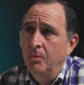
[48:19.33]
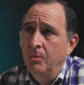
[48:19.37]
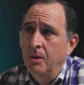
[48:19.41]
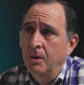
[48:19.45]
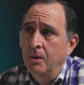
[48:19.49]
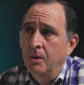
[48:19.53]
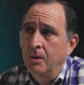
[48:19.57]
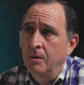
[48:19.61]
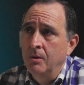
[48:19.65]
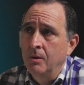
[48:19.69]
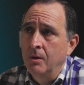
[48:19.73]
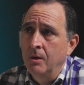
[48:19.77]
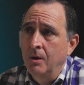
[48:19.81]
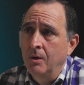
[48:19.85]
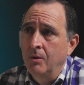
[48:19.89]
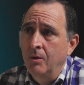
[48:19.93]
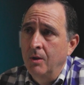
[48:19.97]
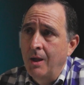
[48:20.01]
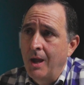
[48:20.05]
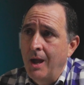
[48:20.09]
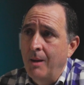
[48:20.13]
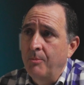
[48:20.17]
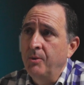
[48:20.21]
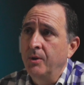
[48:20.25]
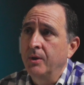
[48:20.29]
in
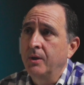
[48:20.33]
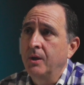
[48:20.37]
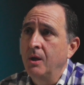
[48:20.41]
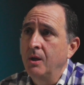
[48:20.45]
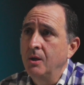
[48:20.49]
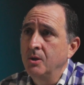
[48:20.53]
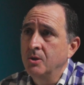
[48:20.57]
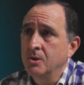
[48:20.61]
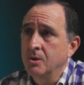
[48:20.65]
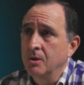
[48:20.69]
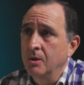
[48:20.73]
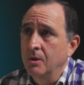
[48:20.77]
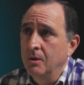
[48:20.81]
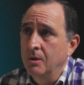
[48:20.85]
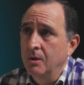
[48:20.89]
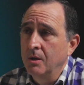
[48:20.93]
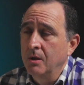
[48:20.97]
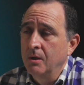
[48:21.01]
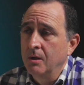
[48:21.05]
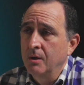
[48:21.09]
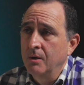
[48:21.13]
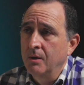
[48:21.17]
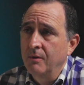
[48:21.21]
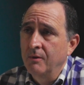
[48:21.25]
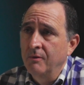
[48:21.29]
the application
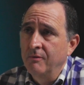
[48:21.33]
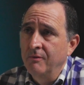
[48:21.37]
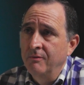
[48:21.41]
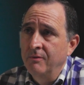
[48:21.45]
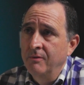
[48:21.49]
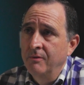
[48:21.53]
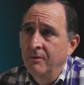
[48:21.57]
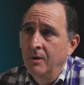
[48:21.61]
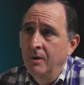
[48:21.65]
of